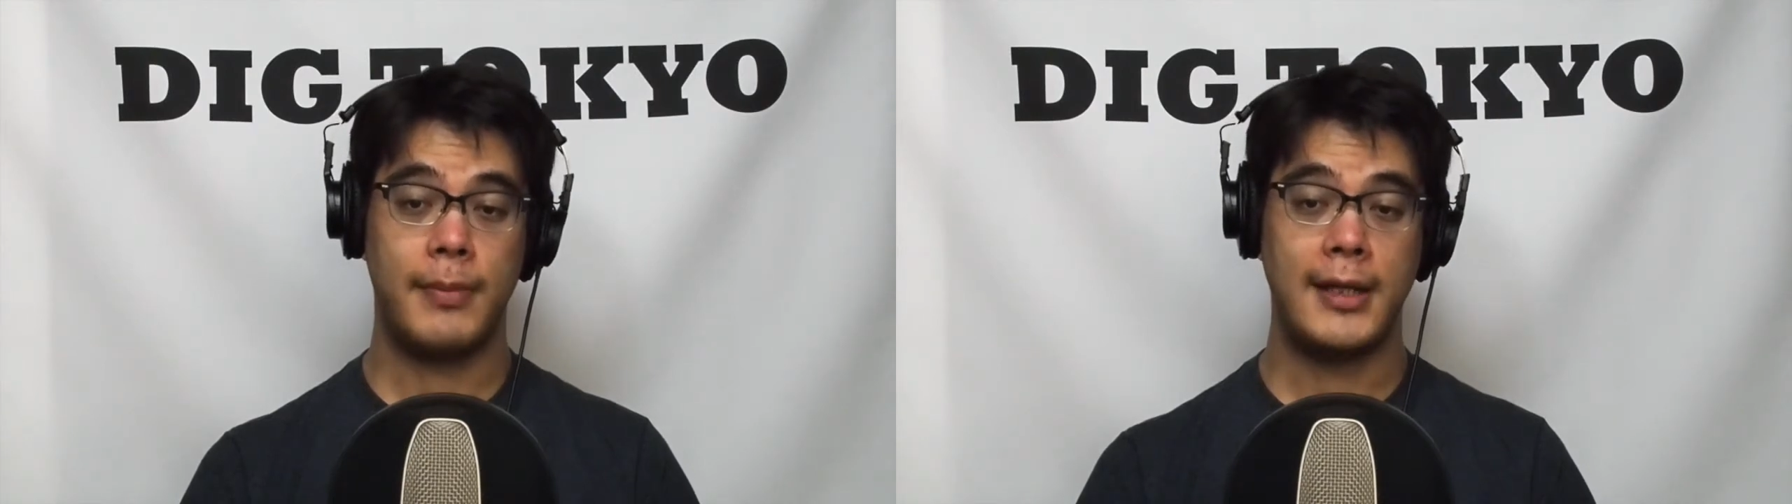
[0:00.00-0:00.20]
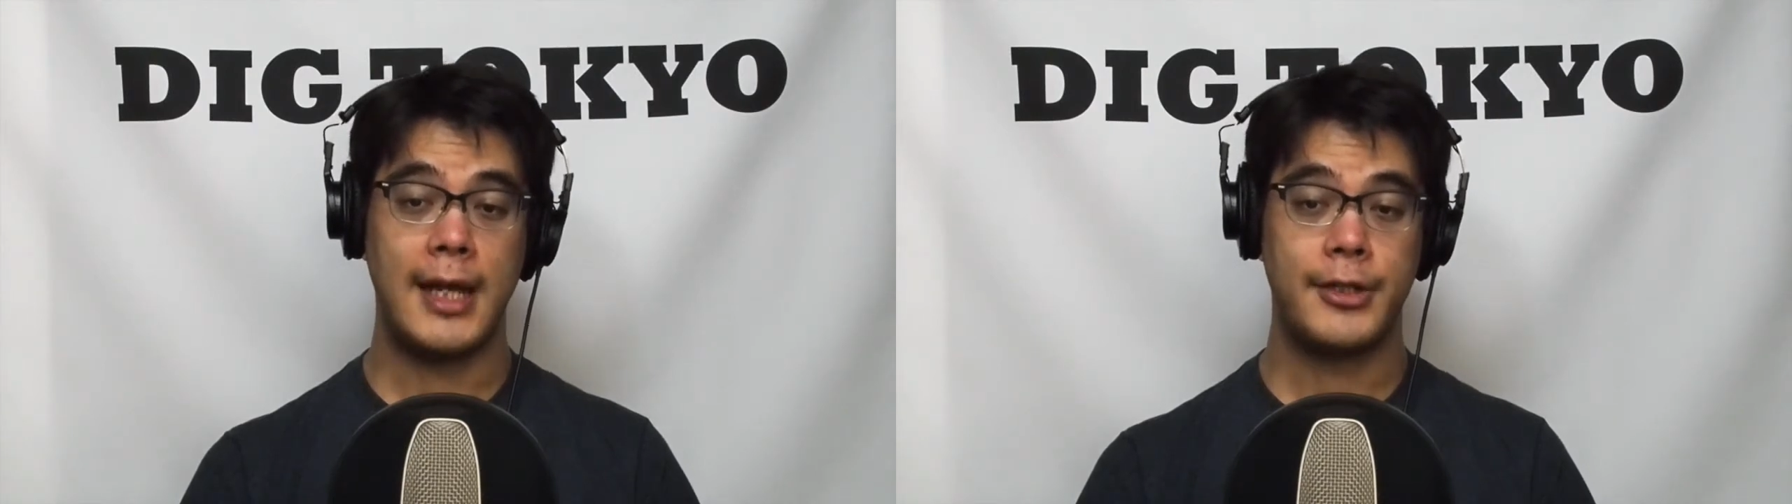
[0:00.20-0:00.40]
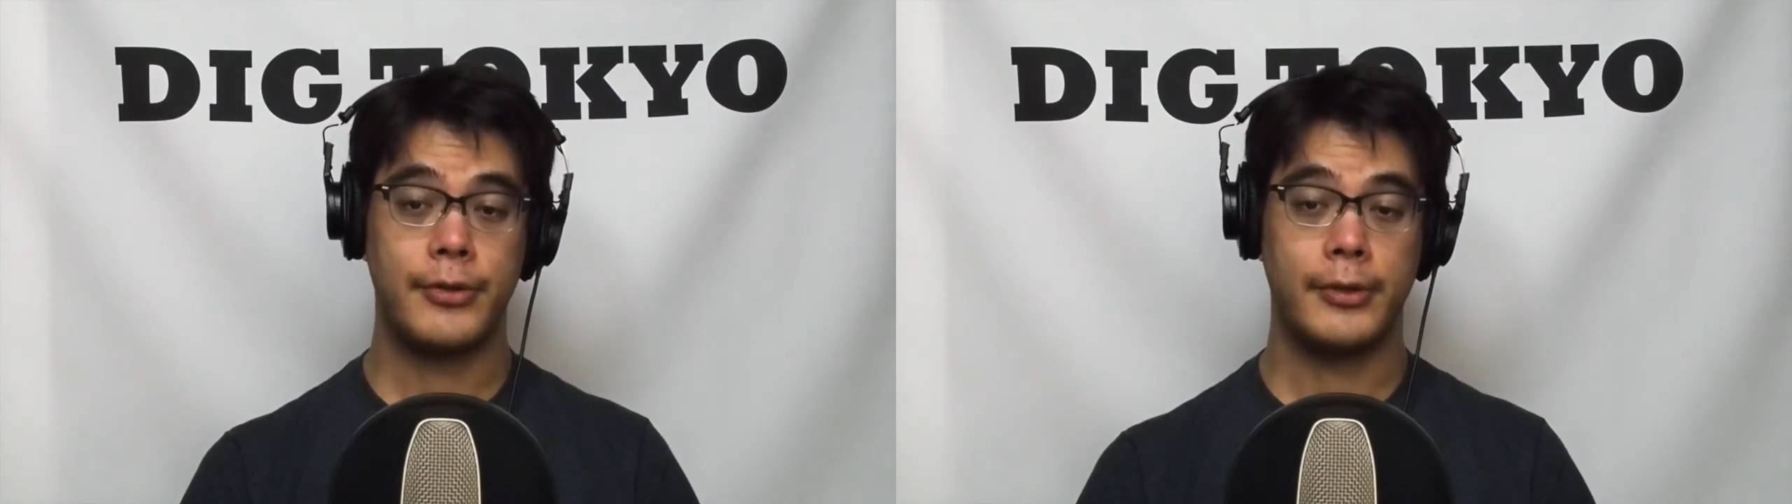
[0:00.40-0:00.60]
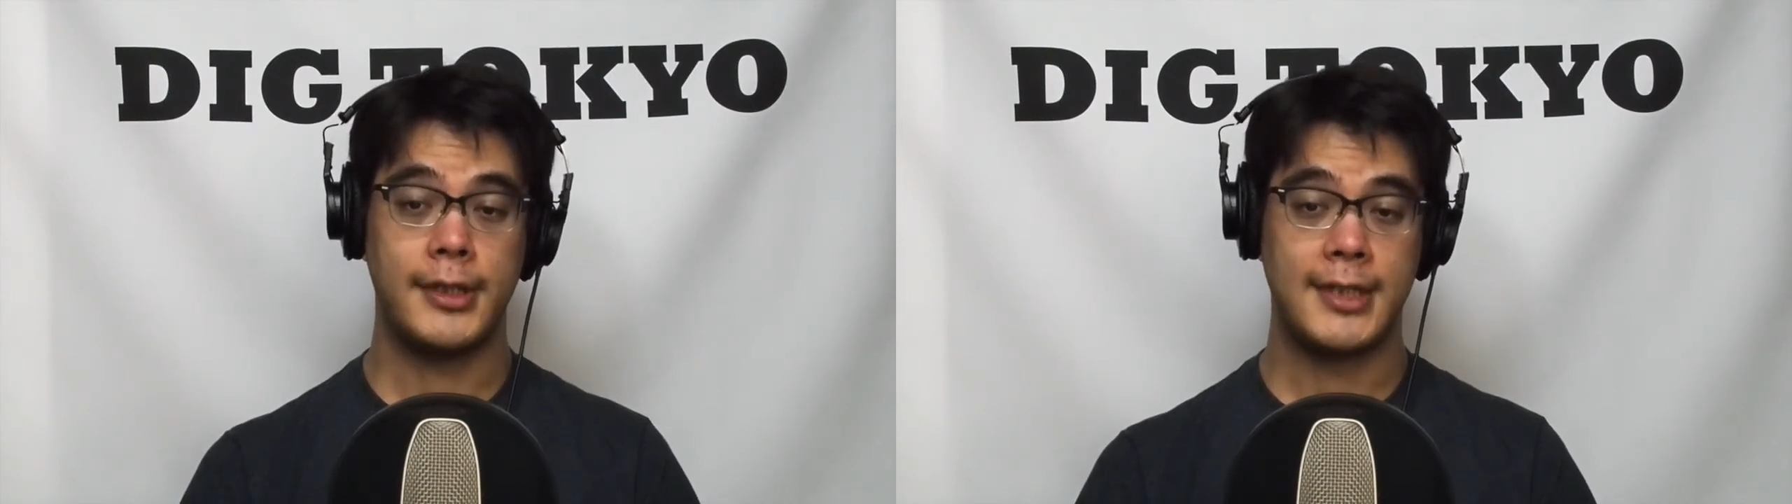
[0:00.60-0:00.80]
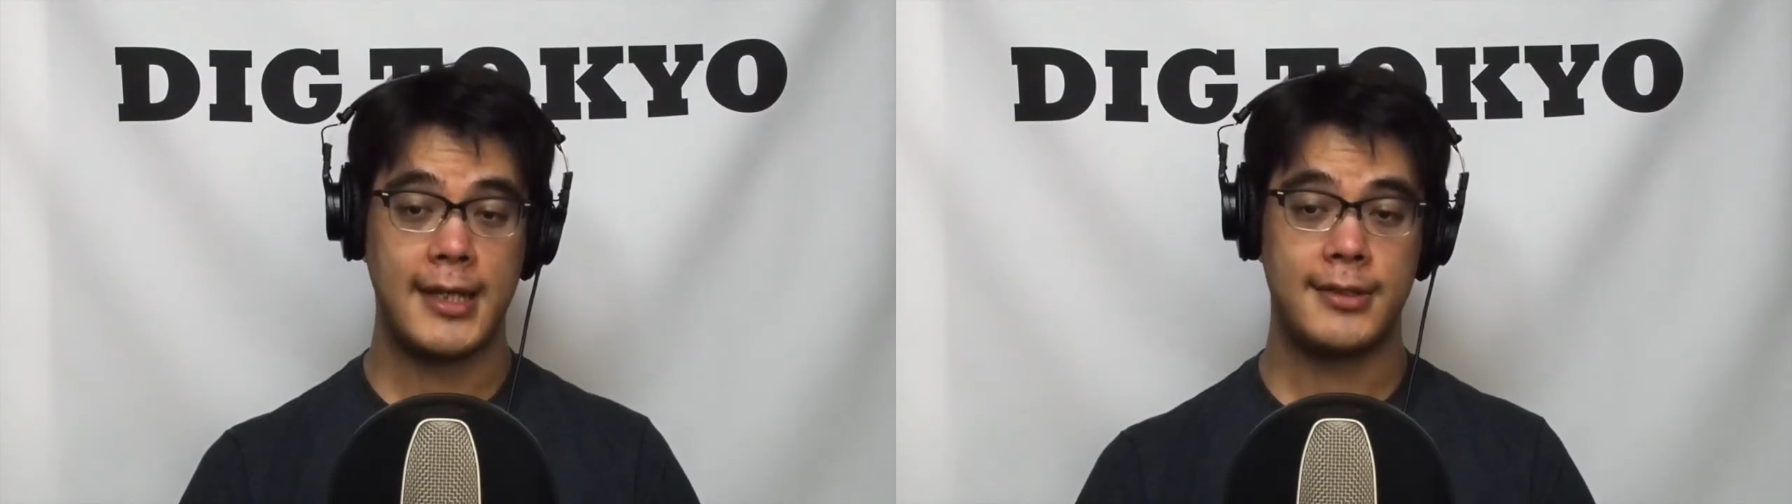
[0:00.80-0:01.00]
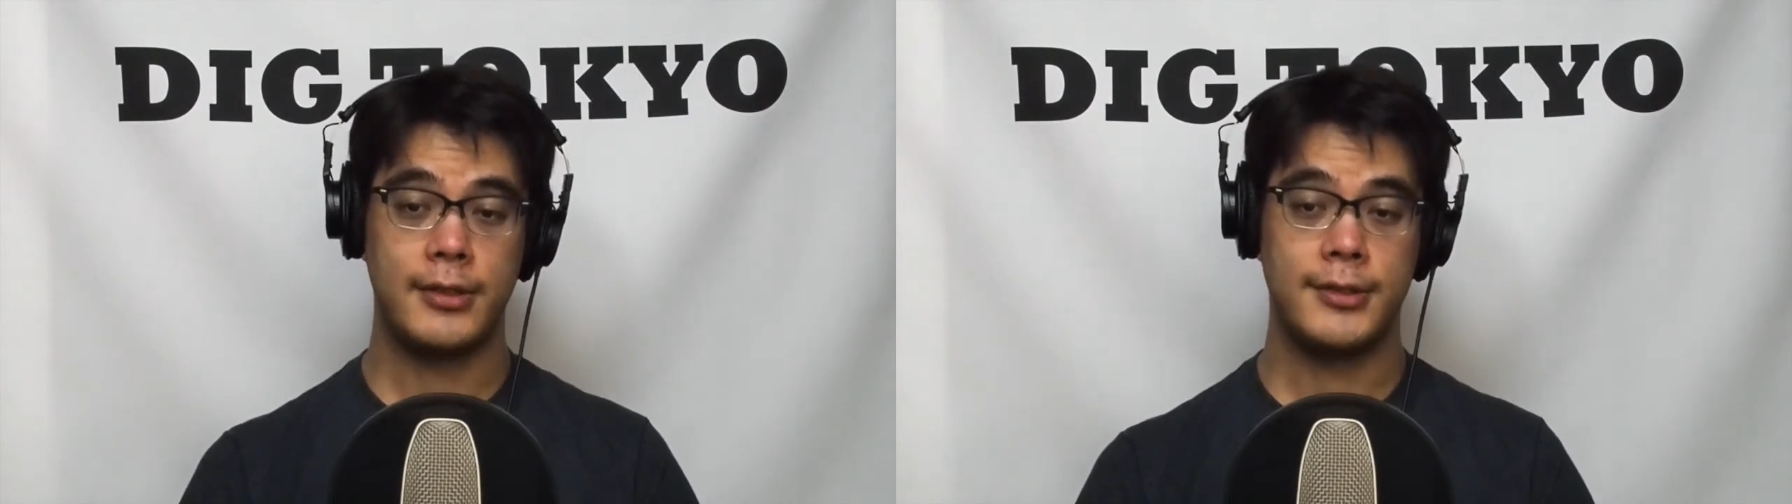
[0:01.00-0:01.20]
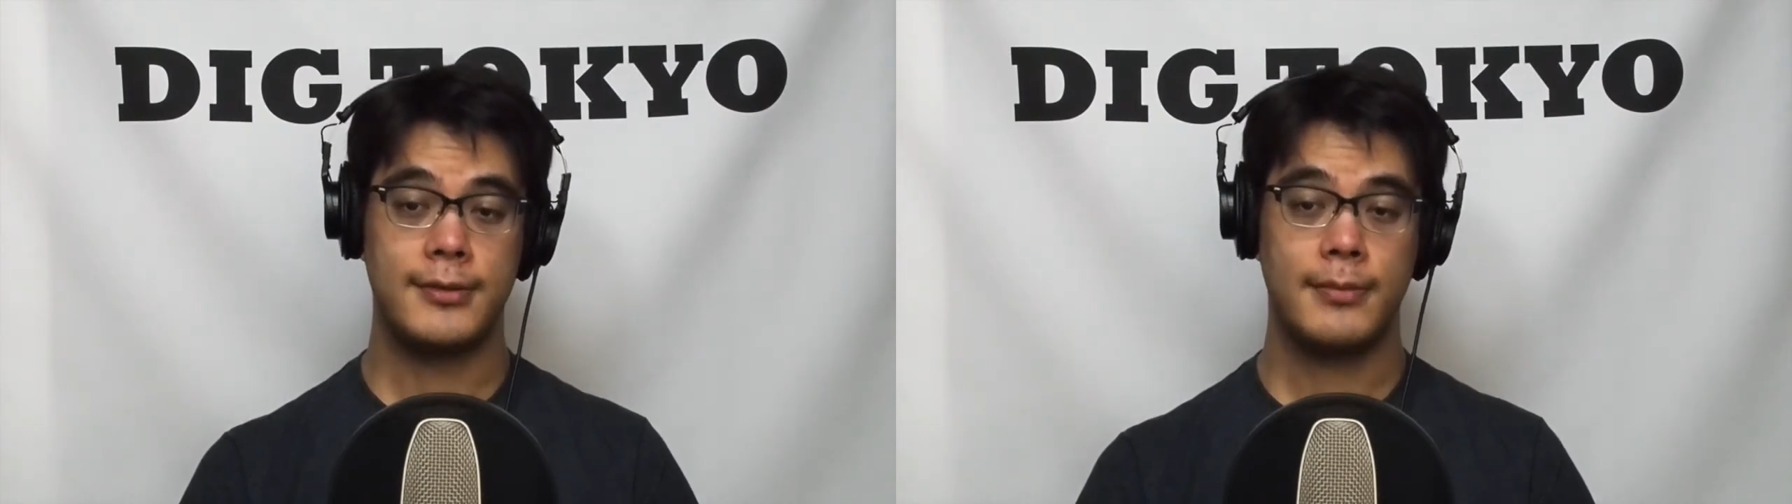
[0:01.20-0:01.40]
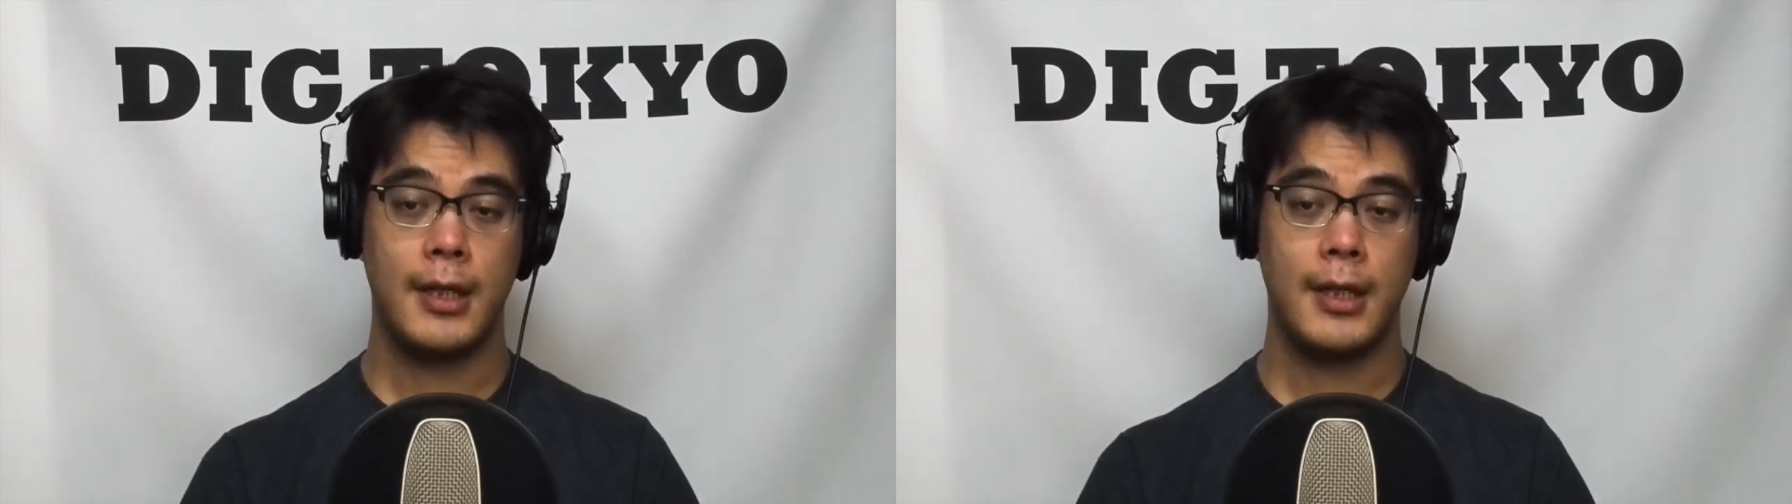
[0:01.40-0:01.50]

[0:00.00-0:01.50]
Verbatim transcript: by natural disasters,